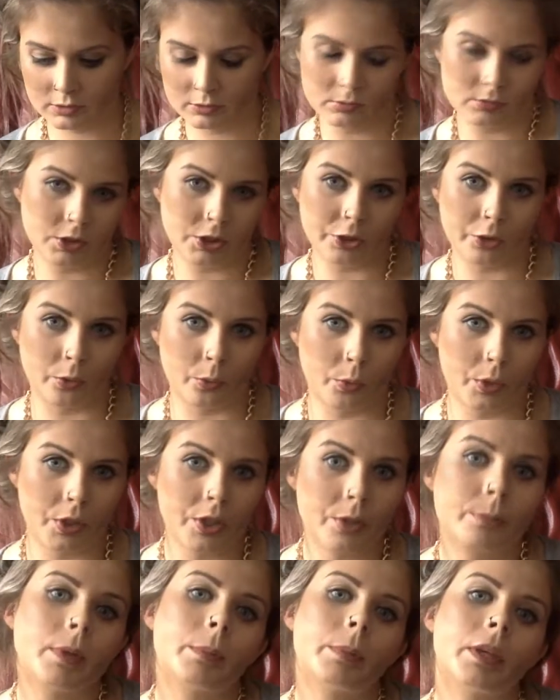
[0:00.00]

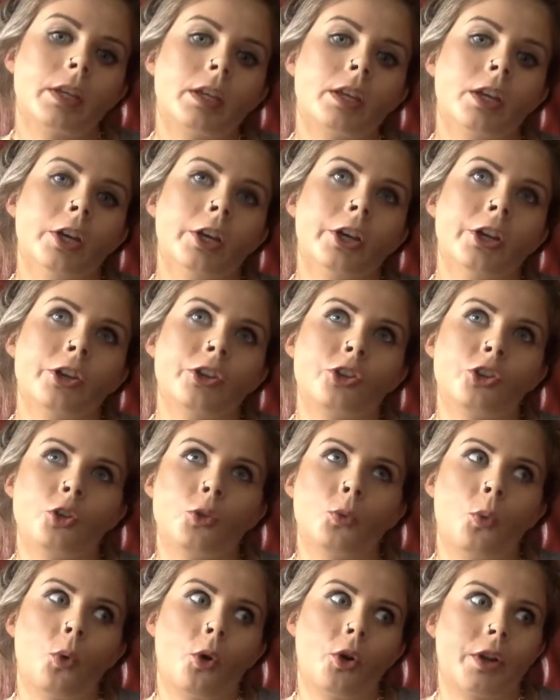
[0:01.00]
maybe you
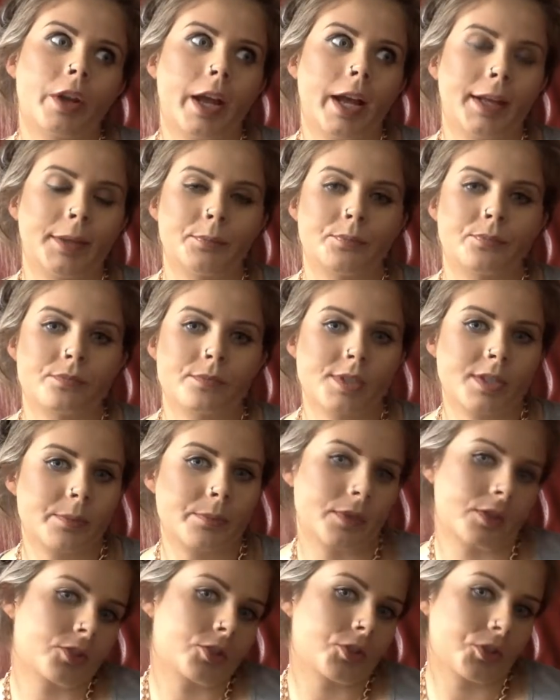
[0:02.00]
want
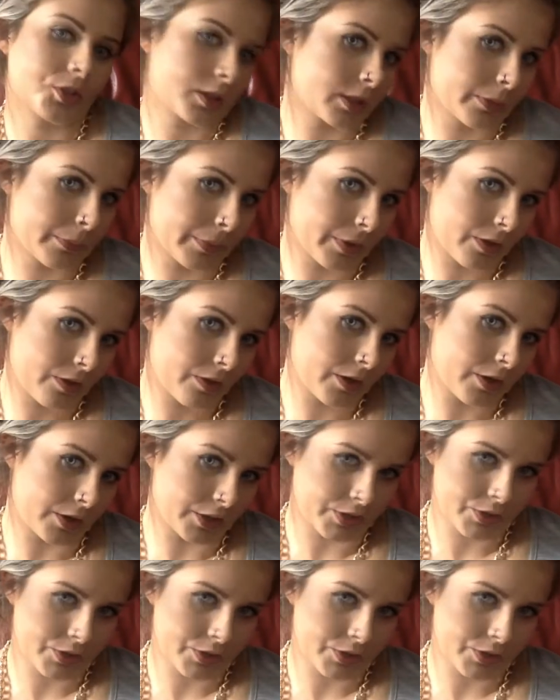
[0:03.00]
something to look a little bit thinner.